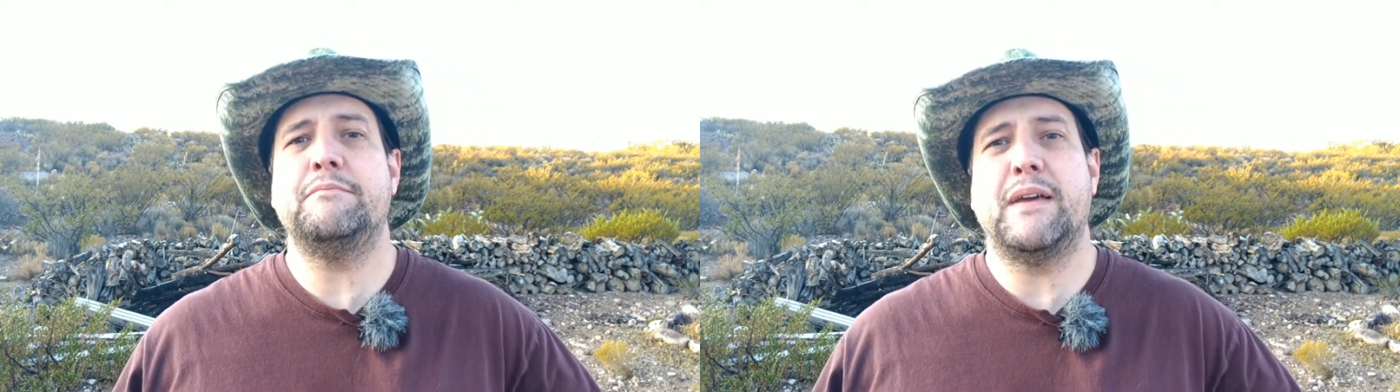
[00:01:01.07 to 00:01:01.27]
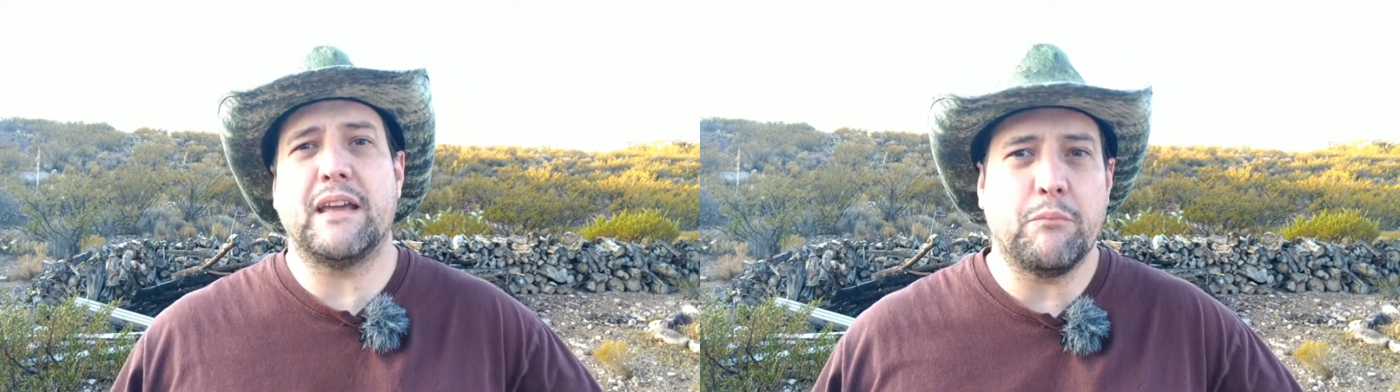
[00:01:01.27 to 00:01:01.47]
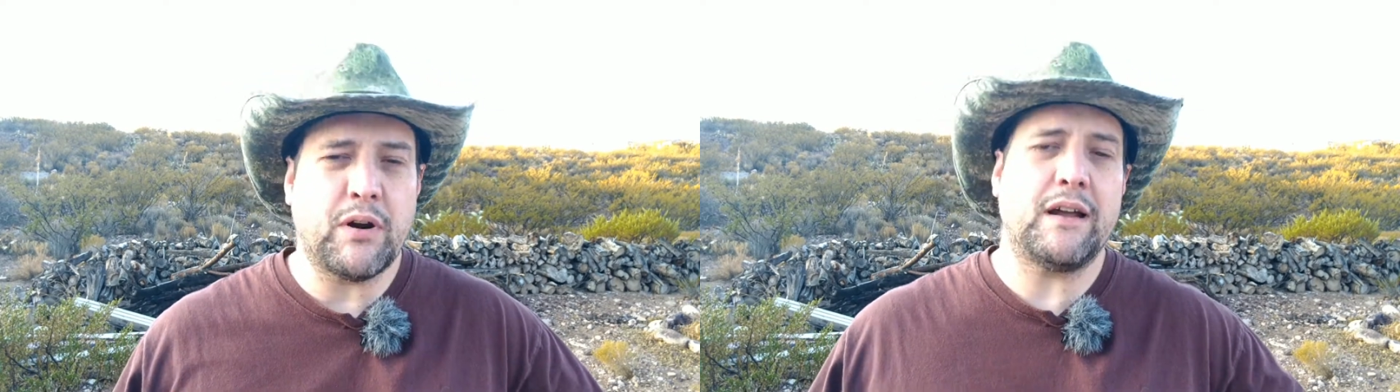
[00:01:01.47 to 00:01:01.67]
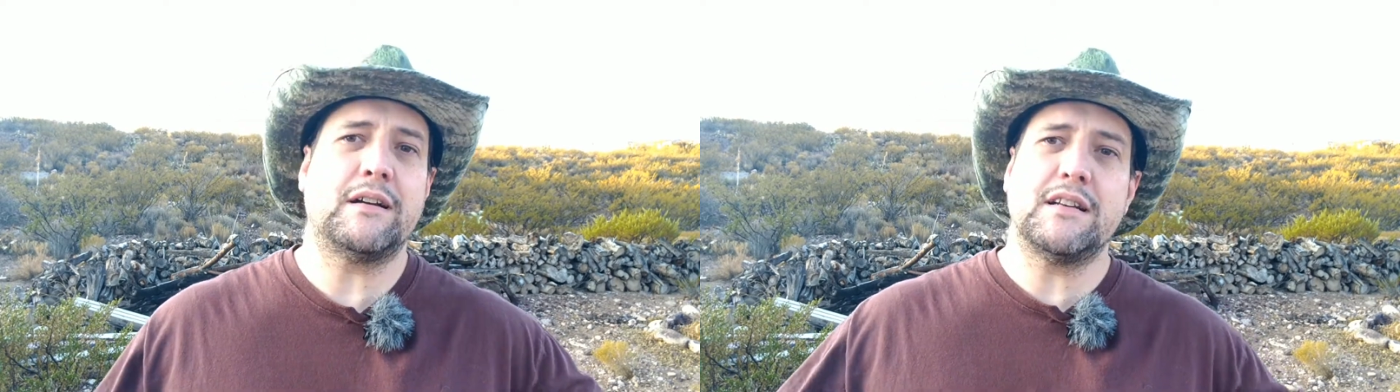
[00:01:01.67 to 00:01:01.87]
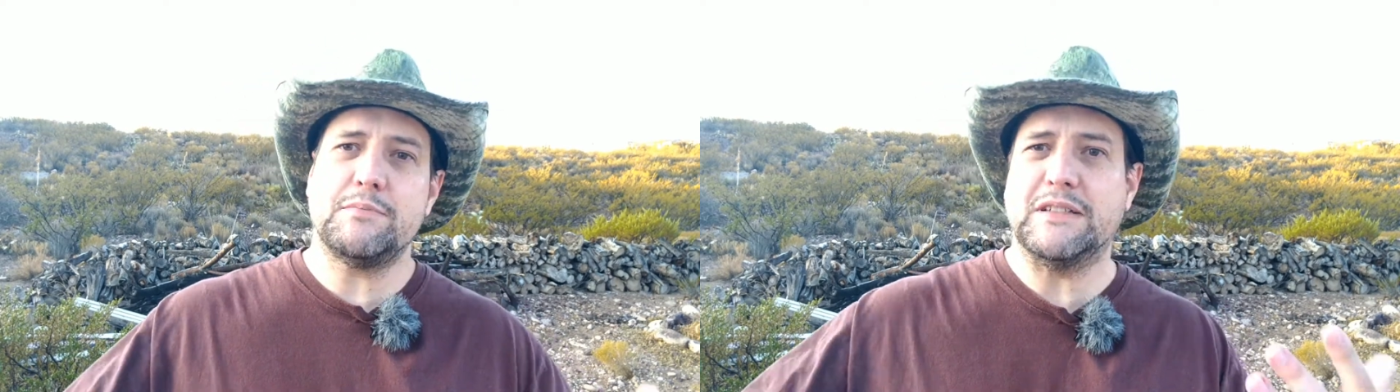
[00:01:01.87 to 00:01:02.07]
making
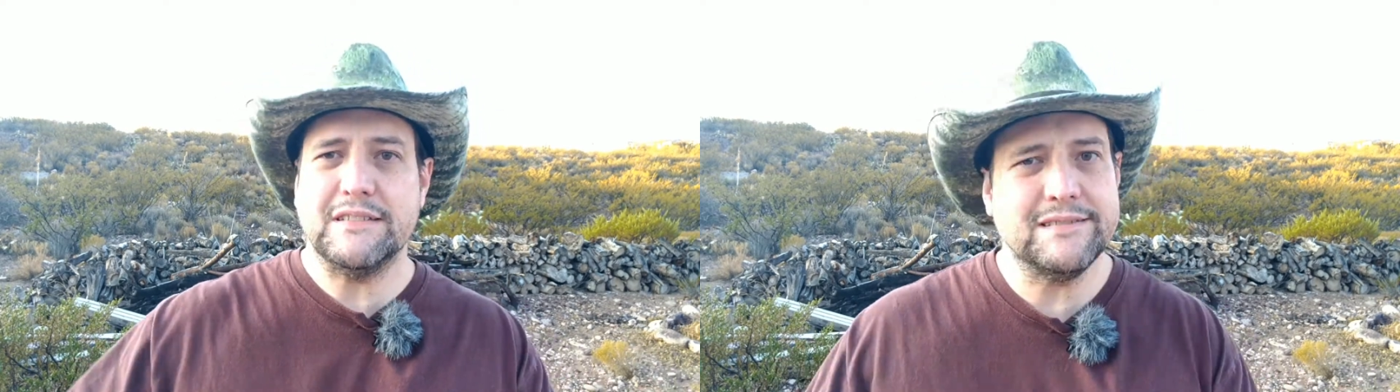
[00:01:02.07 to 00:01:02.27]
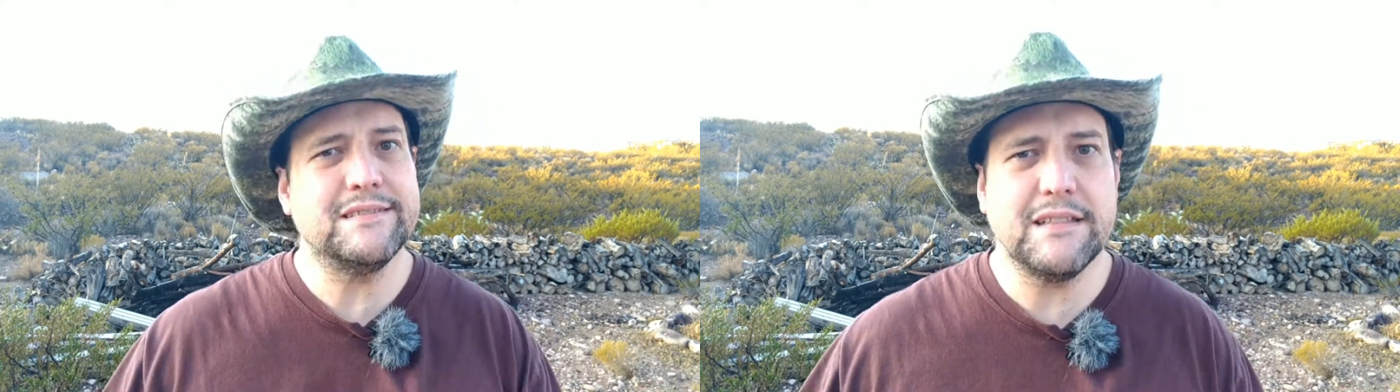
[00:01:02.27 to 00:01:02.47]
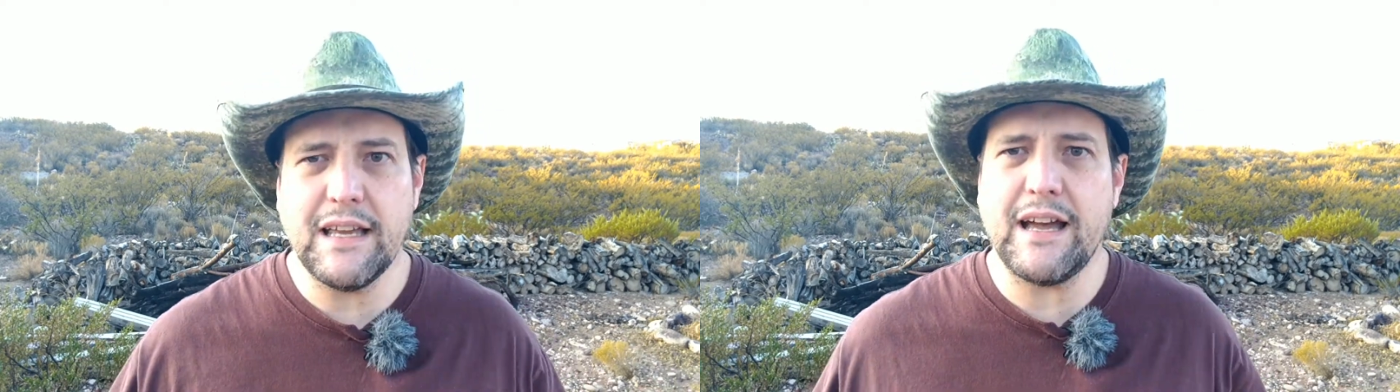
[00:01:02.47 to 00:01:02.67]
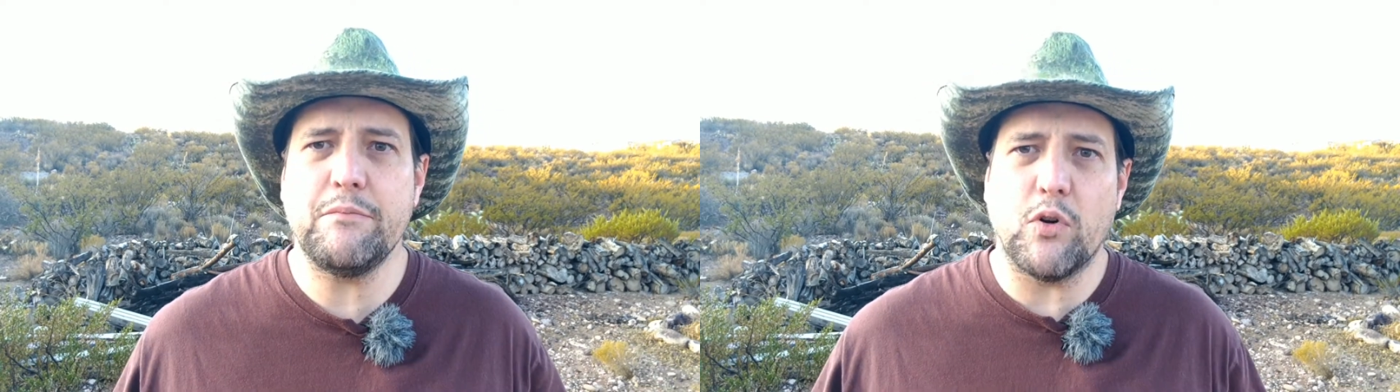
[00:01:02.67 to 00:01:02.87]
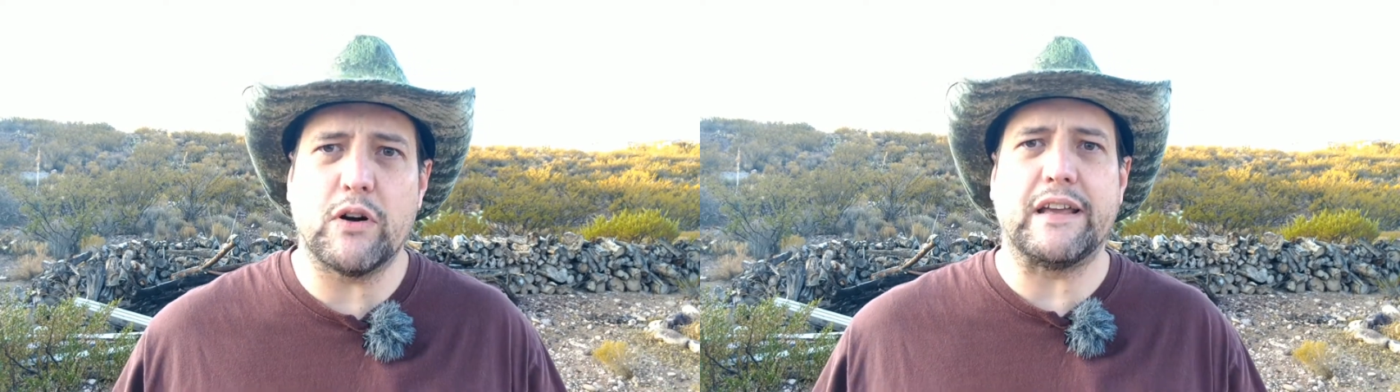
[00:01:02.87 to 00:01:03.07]
progress, but yeah,
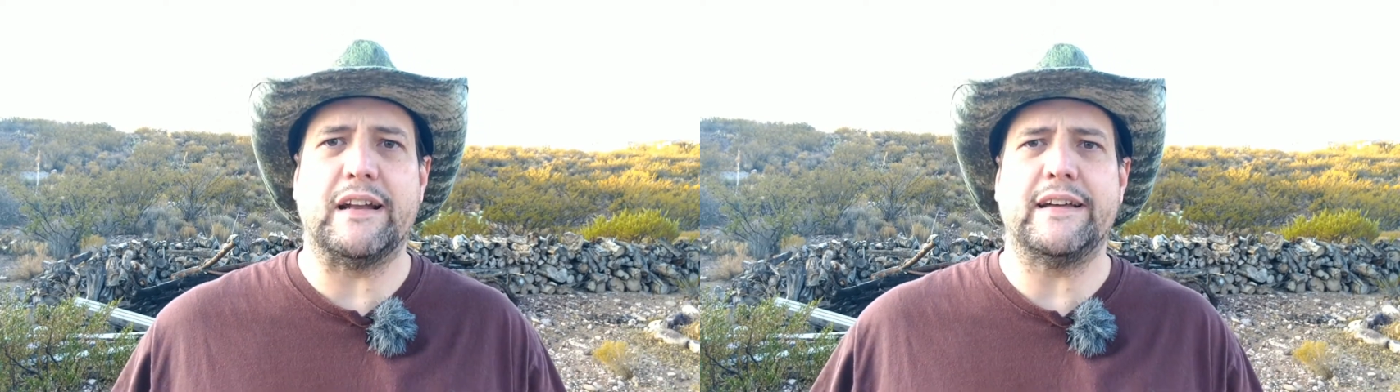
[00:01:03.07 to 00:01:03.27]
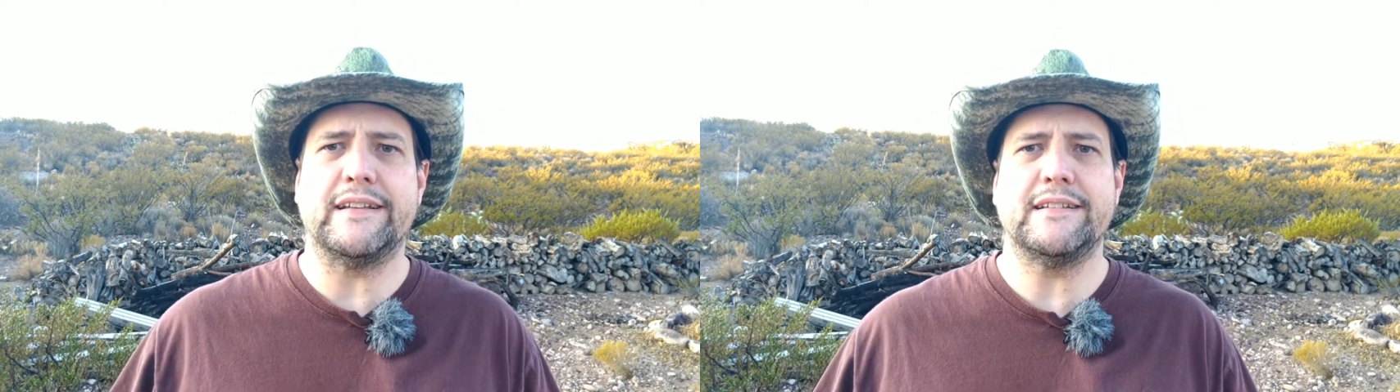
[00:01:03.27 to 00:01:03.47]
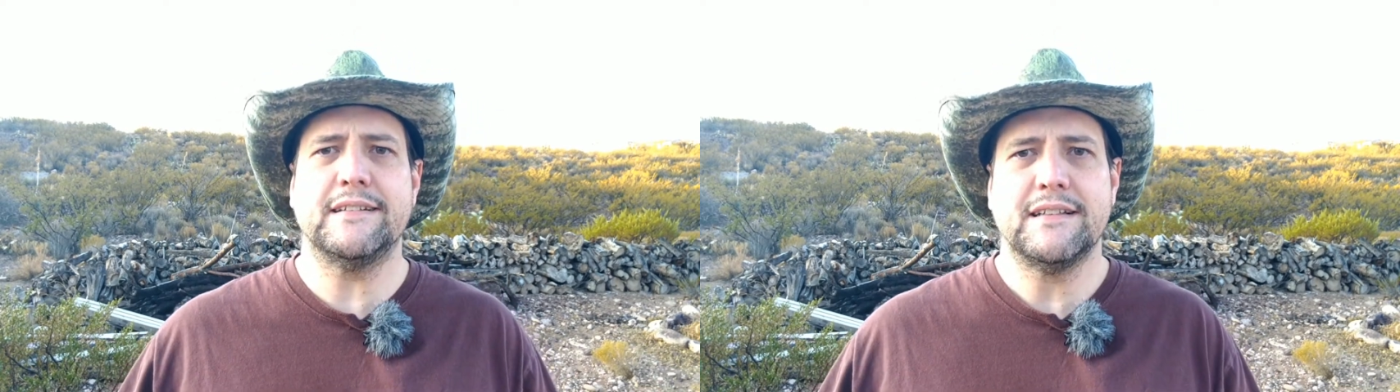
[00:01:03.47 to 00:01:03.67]
I'm working on it.